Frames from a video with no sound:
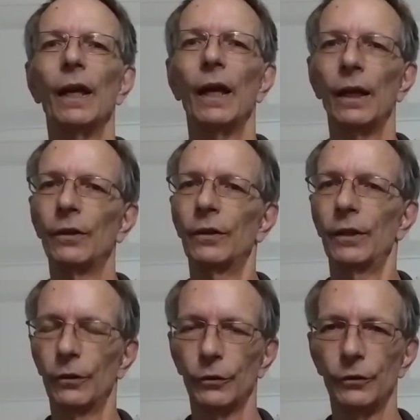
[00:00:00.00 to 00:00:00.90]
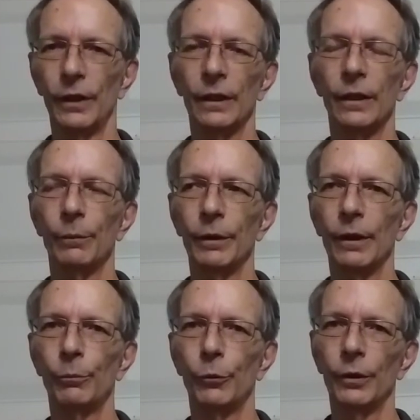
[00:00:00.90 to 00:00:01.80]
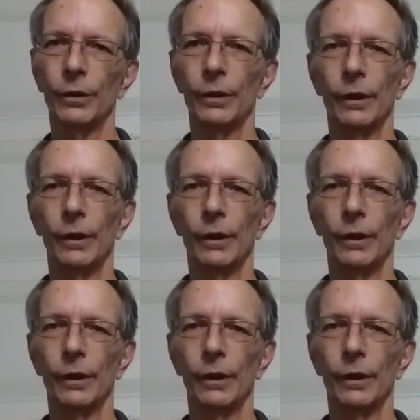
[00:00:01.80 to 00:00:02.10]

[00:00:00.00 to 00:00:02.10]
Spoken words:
and the dealer's not coming up with